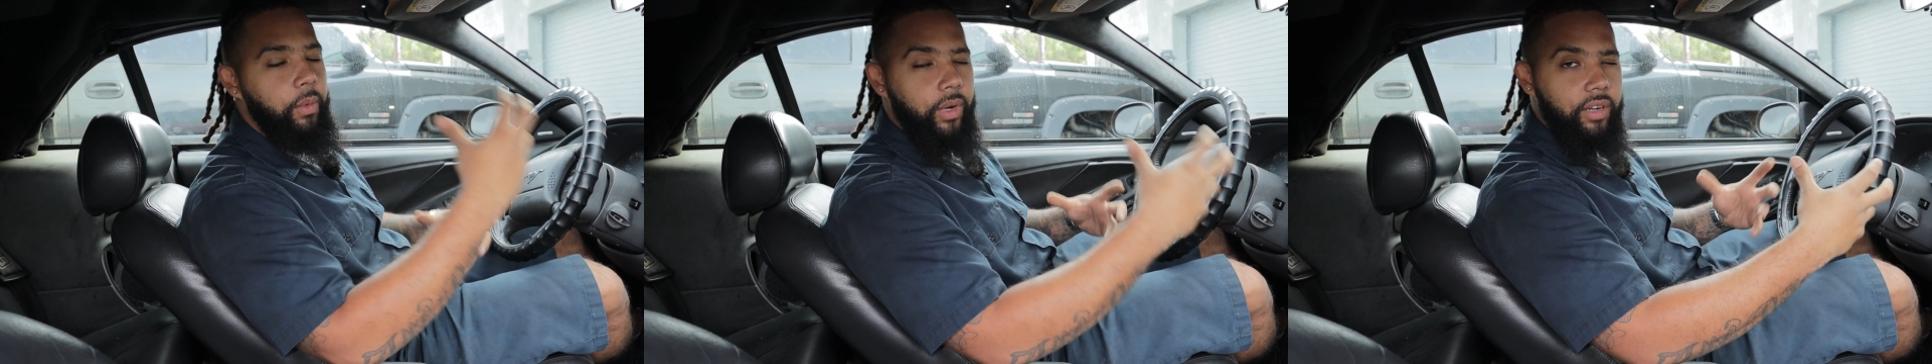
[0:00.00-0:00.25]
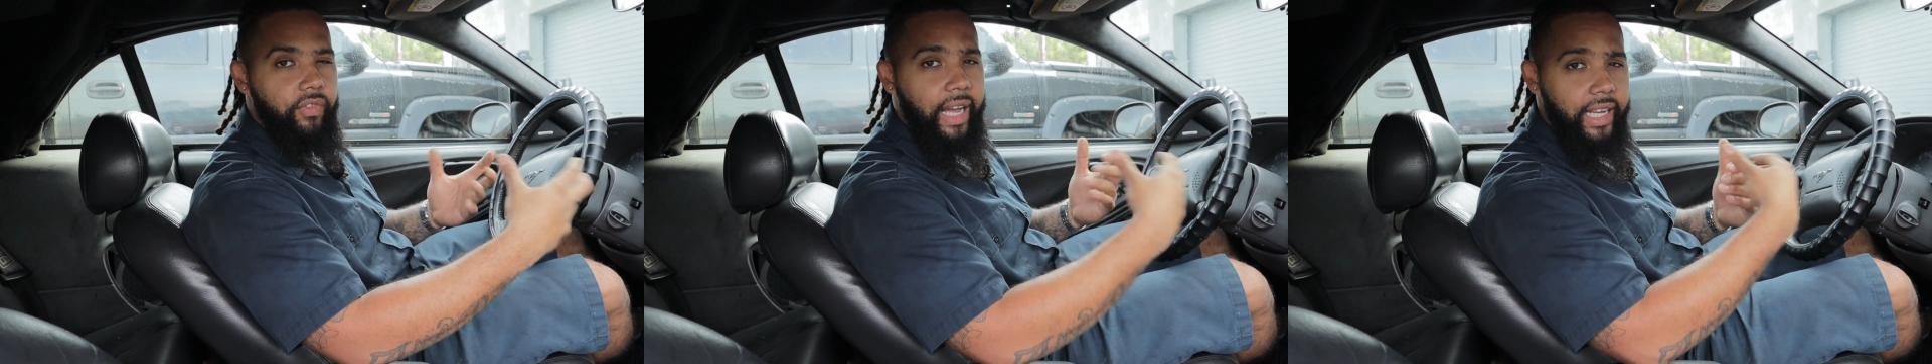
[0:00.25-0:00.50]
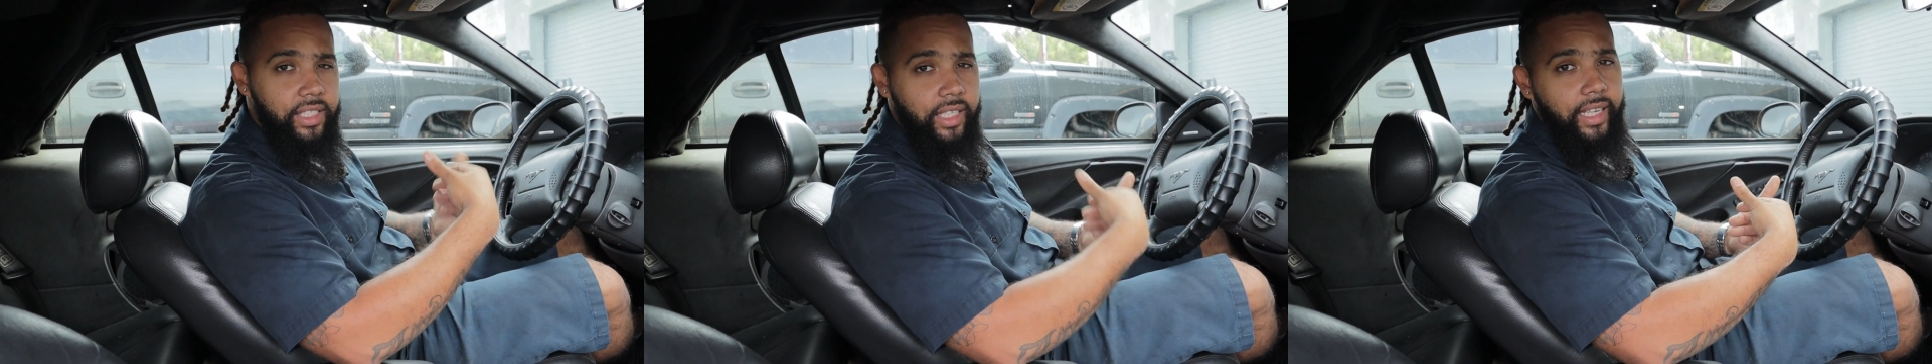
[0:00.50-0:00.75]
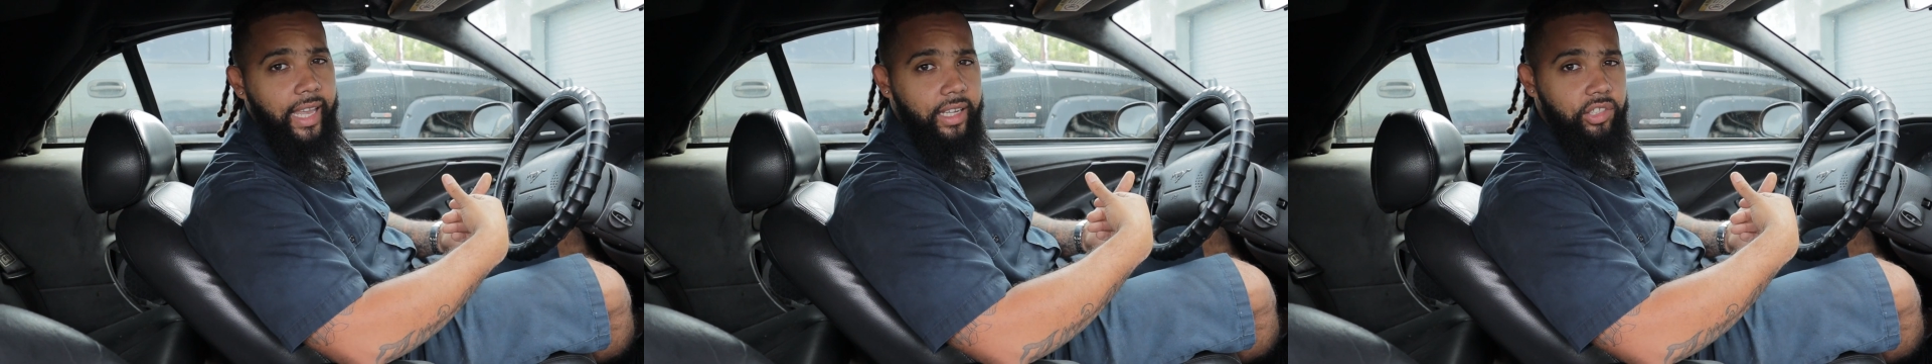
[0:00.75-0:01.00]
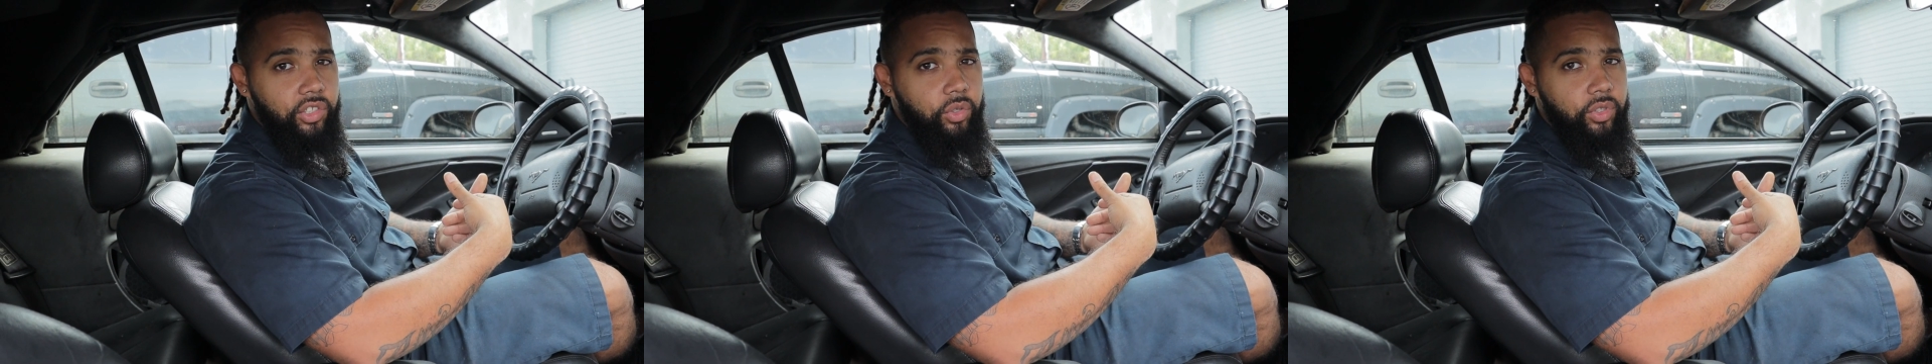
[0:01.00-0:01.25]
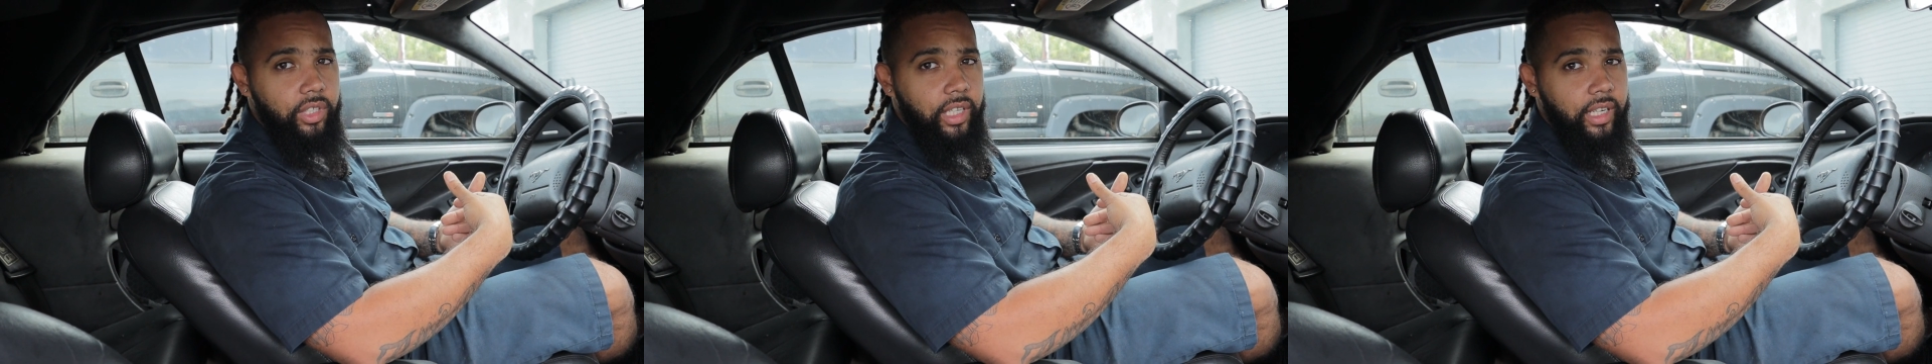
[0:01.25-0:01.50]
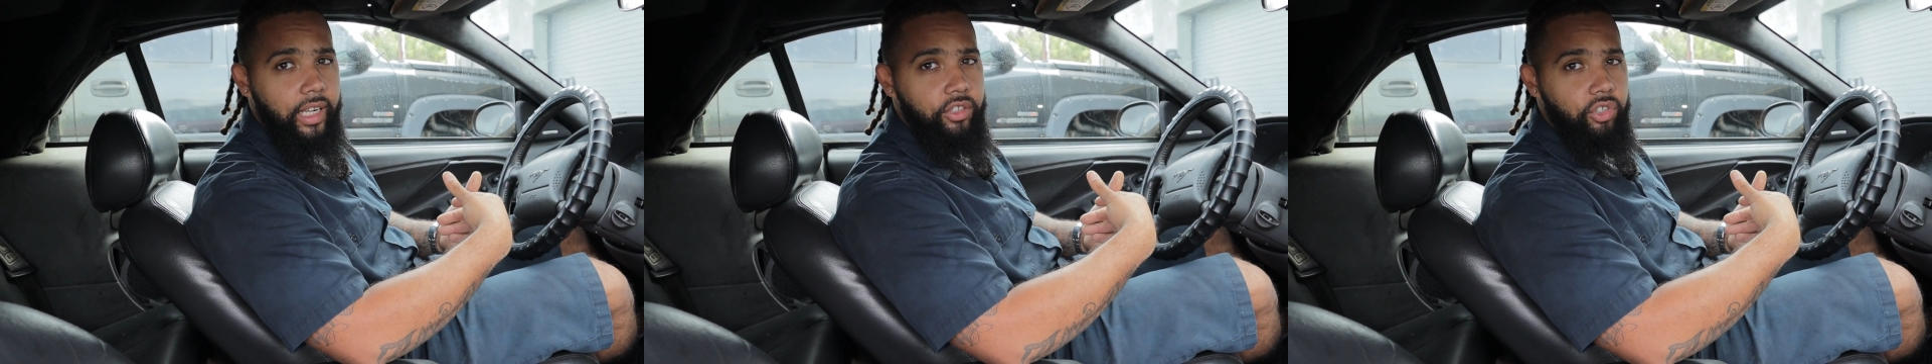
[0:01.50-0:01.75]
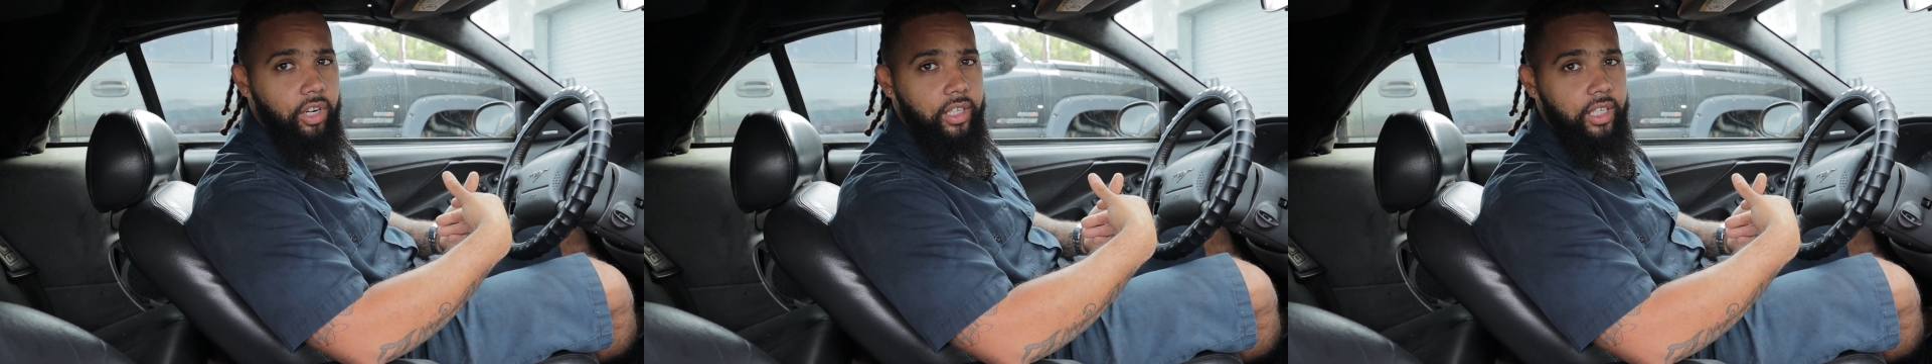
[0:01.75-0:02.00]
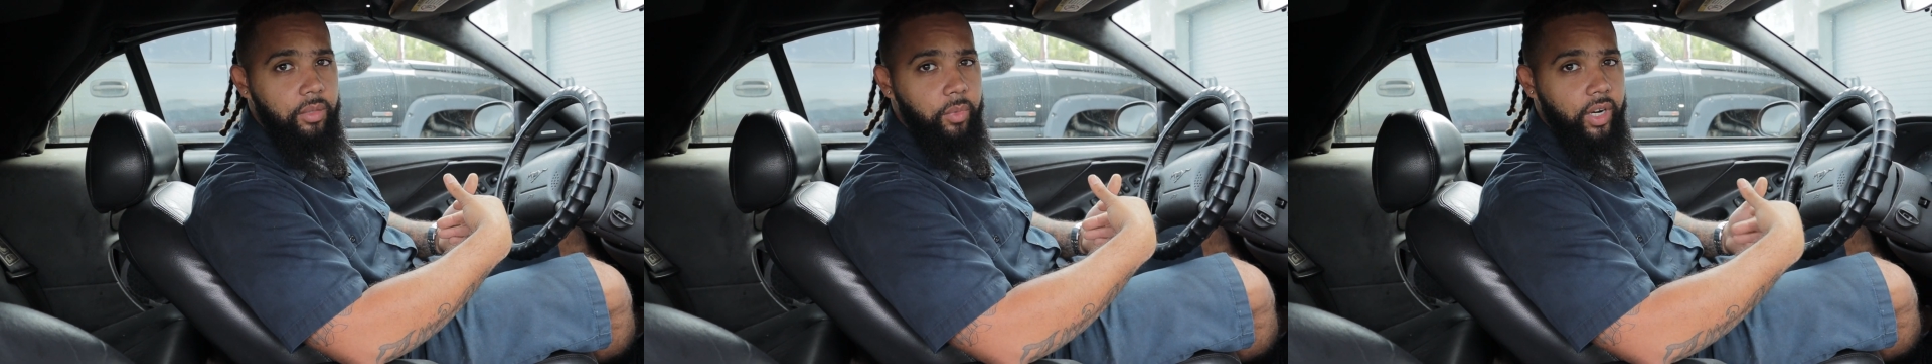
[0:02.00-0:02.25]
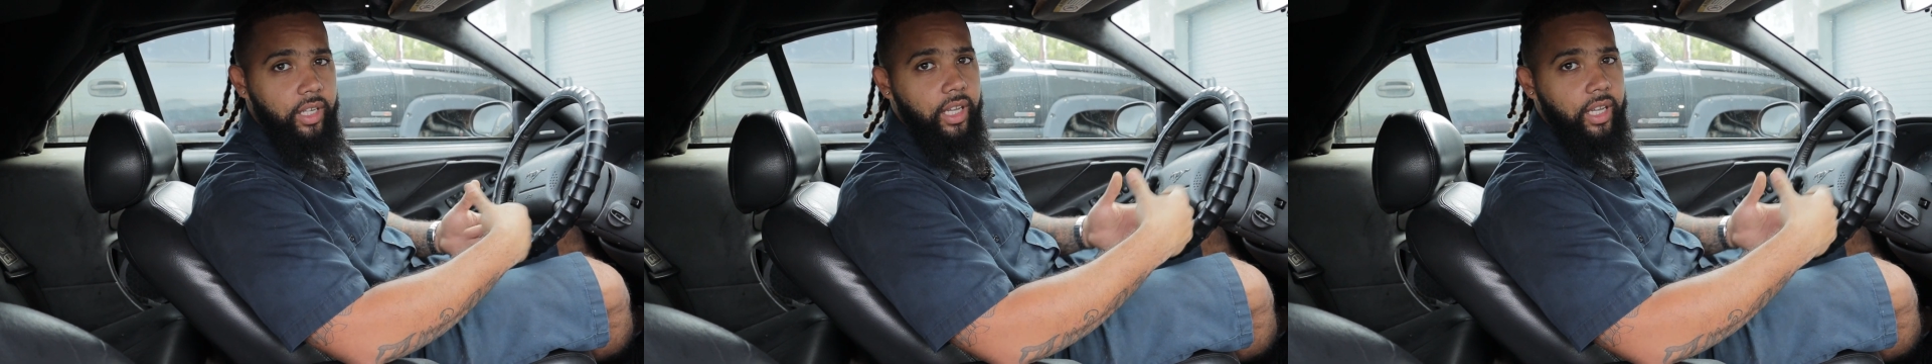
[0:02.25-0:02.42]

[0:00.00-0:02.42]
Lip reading: would advise against using an hydraulic e-brake